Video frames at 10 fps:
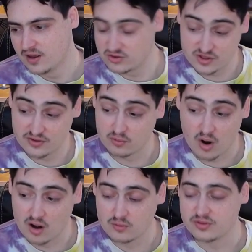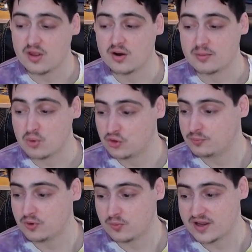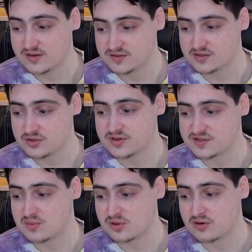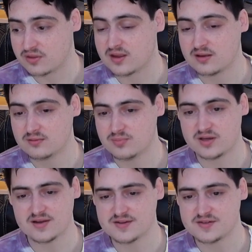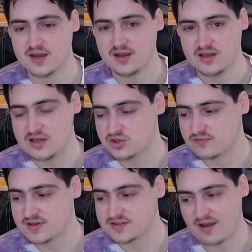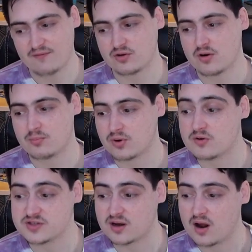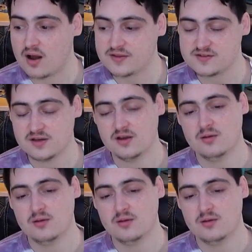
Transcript: There's nothing wrong with knowing multiple ways to do a similar thing, because each of these have their own pros and cons.